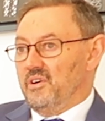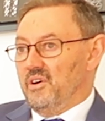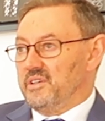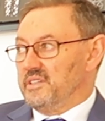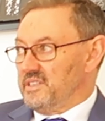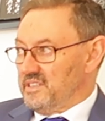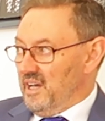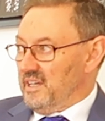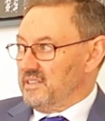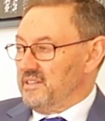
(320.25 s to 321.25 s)
on
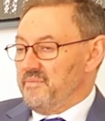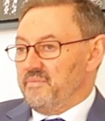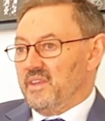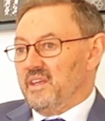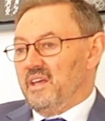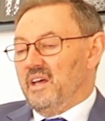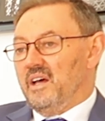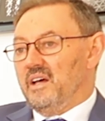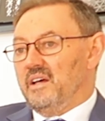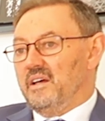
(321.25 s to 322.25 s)
site.
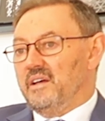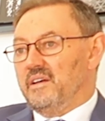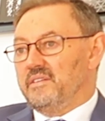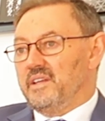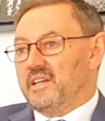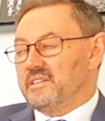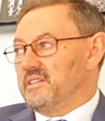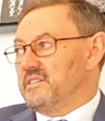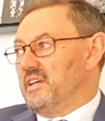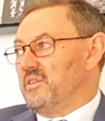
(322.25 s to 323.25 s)
That, as I
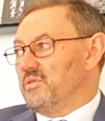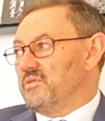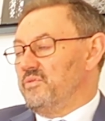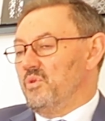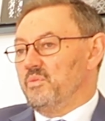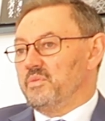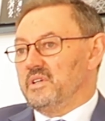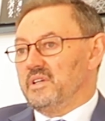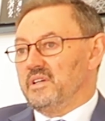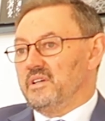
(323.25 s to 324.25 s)
said, was formed
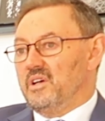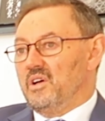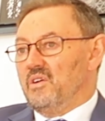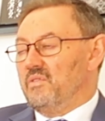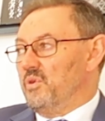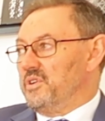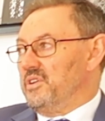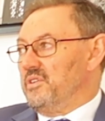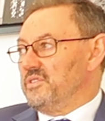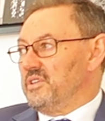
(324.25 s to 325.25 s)
40
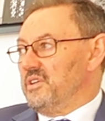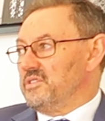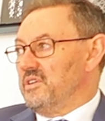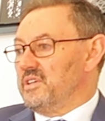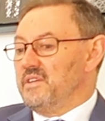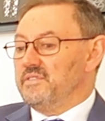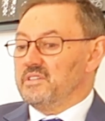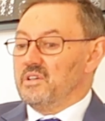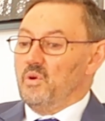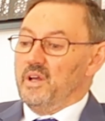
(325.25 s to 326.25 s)
years ago. So it gives
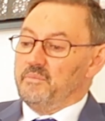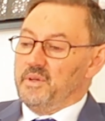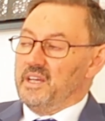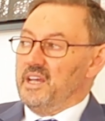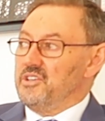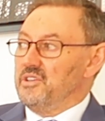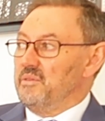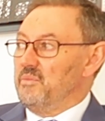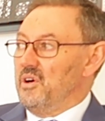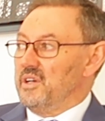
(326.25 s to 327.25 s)
us quite a big edge in
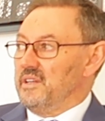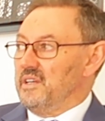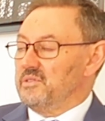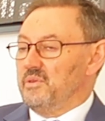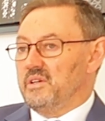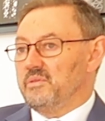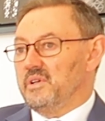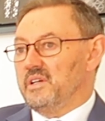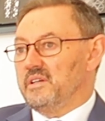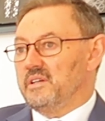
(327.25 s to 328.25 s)
the market. That's why
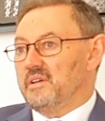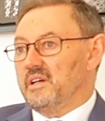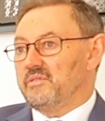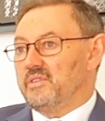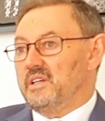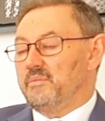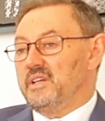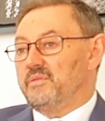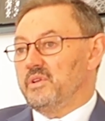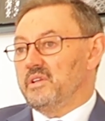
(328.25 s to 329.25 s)
I
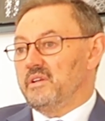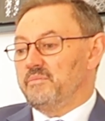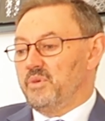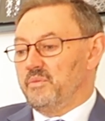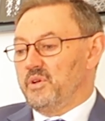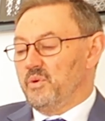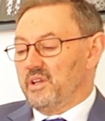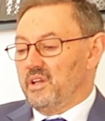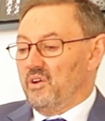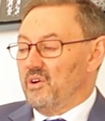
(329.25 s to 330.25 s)
believe we're probably one
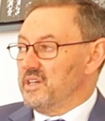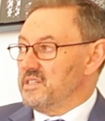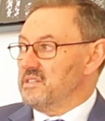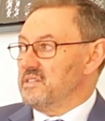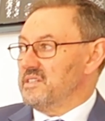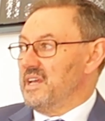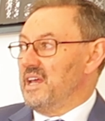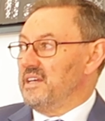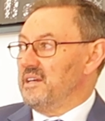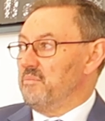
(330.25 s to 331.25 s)
of the longest
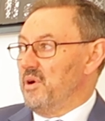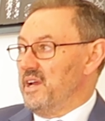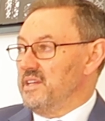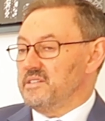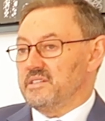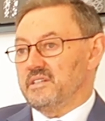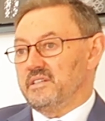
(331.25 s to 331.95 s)
standing brands.